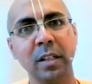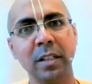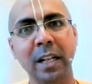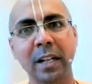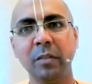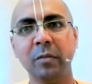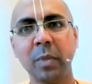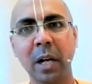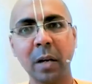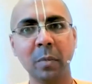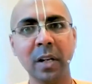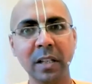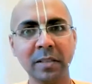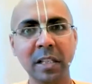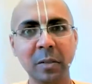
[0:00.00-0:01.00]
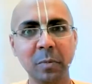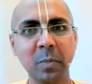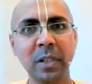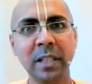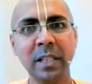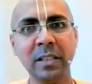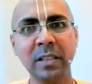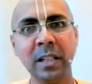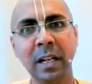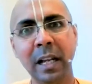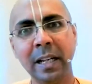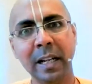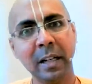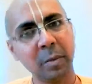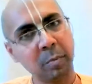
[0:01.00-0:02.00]
that if Brahmanas are pleased, then
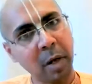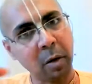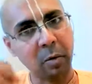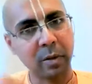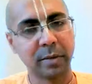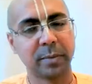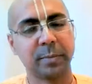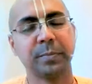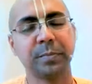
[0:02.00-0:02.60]
I'll get power.